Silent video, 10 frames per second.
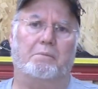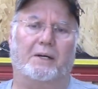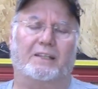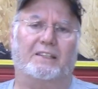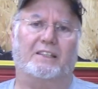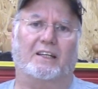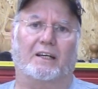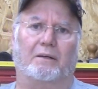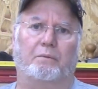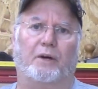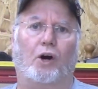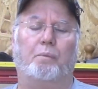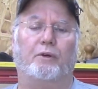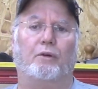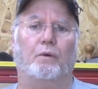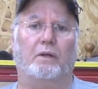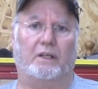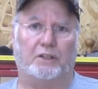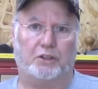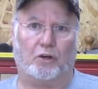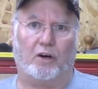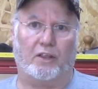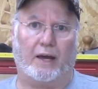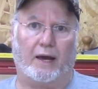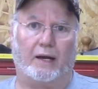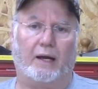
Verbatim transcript: But uh, we hope you enjoy that.